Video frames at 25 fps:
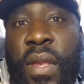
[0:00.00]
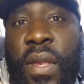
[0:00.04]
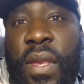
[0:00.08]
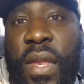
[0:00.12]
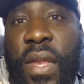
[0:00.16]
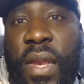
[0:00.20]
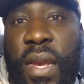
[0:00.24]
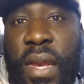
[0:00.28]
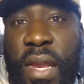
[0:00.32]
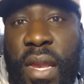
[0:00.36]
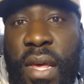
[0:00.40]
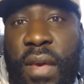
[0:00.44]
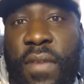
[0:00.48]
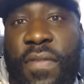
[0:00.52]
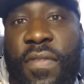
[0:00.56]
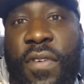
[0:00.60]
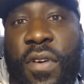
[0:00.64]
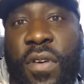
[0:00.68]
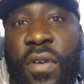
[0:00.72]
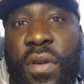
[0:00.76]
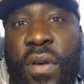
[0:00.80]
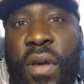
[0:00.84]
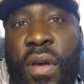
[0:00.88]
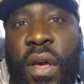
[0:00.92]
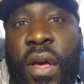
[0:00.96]

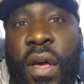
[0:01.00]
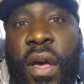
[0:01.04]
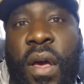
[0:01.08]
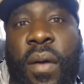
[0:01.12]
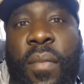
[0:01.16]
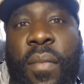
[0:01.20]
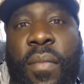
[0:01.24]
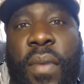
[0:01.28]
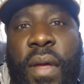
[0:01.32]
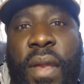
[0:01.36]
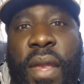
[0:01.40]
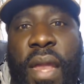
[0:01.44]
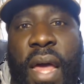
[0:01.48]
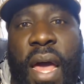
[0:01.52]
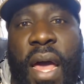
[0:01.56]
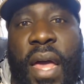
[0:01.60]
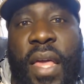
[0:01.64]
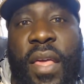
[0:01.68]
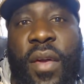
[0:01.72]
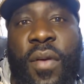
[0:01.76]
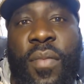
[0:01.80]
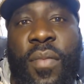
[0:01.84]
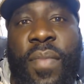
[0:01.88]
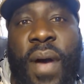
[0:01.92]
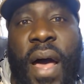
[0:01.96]
delivered, but now
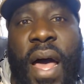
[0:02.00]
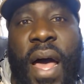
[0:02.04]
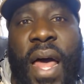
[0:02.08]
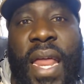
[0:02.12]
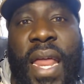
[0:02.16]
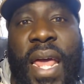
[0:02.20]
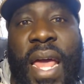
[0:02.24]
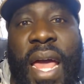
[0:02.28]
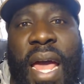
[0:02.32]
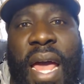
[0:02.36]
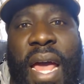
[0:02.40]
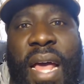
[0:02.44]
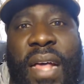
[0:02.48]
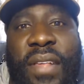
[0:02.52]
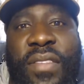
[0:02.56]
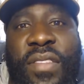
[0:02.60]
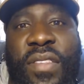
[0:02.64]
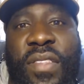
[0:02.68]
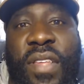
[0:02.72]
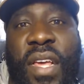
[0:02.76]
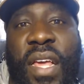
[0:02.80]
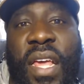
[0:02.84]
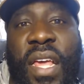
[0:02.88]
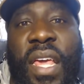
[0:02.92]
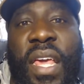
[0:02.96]
your body has
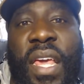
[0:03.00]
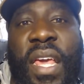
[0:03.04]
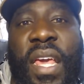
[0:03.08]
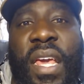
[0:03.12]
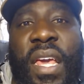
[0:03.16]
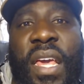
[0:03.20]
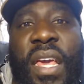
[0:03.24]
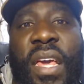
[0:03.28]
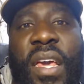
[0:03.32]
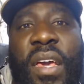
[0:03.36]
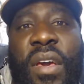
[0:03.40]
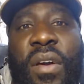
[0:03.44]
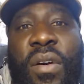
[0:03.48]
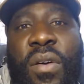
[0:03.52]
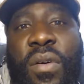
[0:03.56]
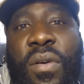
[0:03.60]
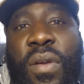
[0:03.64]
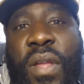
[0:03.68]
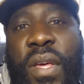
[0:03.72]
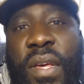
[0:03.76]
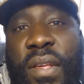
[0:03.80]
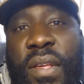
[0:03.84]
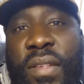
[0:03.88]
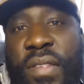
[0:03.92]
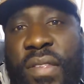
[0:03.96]
to
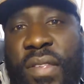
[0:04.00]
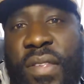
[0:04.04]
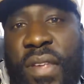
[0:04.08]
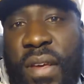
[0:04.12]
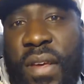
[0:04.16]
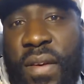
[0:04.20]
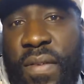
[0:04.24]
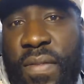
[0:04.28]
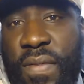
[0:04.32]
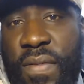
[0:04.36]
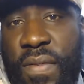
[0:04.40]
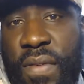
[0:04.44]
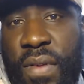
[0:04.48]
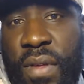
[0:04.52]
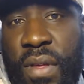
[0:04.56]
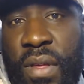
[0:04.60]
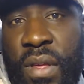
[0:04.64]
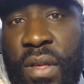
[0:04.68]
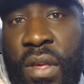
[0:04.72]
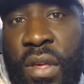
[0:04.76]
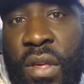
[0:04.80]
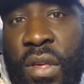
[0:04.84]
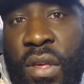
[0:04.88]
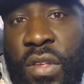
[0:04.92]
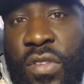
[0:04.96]
heal itself.
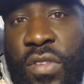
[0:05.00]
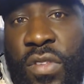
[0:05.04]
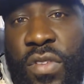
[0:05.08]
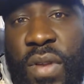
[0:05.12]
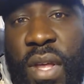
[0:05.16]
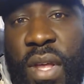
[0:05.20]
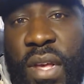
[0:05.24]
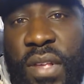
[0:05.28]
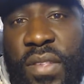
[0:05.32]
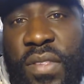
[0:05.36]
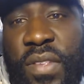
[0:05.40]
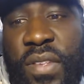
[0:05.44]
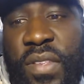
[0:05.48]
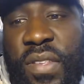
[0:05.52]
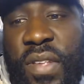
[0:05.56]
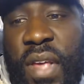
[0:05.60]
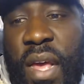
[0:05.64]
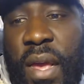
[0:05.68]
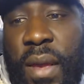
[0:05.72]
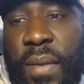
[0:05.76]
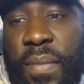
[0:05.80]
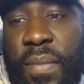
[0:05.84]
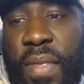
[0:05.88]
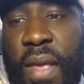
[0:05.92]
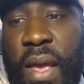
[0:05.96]
So that's the
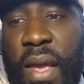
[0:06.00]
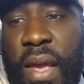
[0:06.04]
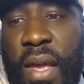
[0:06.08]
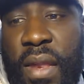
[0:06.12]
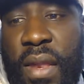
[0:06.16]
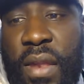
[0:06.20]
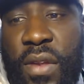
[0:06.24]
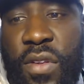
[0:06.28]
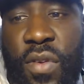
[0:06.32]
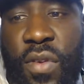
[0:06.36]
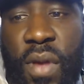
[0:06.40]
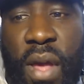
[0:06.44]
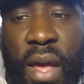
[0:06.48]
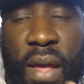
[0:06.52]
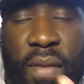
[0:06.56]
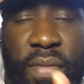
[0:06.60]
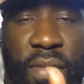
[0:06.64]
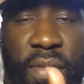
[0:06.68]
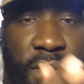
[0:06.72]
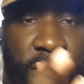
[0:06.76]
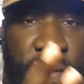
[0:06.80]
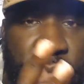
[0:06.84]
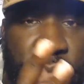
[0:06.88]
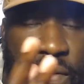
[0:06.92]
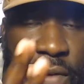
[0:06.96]
same thing that you have
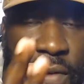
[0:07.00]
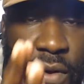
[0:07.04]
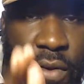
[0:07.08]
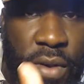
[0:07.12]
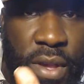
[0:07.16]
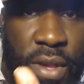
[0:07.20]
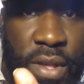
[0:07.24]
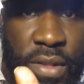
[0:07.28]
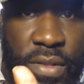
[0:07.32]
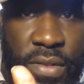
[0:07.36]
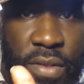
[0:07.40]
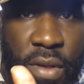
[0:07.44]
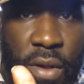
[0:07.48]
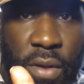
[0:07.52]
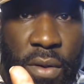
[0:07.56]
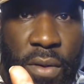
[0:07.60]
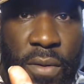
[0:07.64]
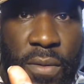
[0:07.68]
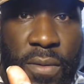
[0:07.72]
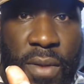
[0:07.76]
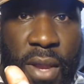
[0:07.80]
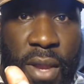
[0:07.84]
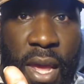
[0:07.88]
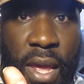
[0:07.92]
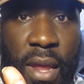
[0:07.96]
to focus
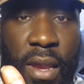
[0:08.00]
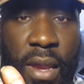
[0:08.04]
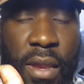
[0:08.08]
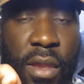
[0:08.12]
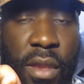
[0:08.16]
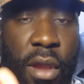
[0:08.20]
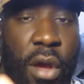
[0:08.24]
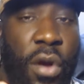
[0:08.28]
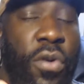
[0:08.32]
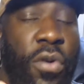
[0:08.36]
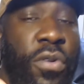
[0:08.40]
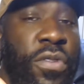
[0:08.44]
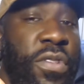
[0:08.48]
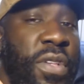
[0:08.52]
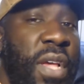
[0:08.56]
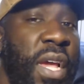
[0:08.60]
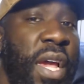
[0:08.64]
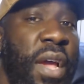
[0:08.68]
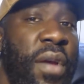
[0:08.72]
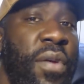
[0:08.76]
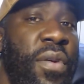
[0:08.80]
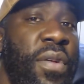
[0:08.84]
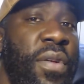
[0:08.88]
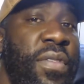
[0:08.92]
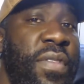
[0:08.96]
on. That those
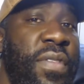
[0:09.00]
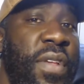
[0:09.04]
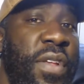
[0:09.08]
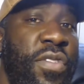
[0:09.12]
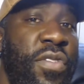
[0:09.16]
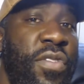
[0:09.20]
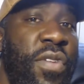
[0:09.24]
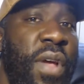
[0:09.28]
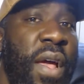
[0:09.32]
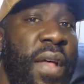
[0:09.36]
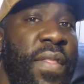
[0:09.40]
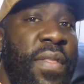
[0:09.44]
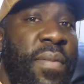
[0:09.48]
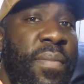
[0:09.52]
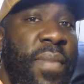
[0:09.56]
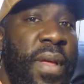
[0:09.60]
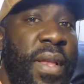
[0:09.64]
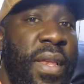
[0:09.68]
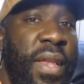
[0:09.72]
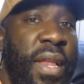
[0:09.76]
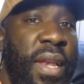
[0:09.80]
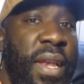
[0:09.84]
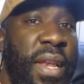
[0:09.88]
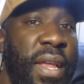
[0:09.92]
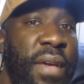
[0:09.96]
areas that you have to
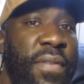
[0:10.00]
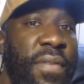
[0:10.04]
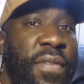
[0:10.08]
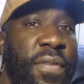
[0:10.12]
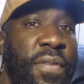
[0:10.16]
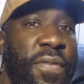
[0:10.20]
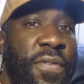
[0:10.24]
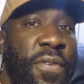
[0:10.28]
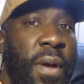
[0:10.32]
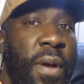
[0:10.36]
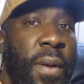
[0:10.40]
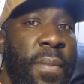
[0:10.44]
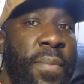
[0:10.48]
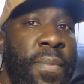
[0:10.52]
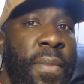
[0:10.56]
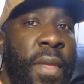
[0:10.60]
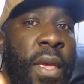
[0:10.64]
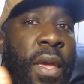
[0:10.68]
been delivered from,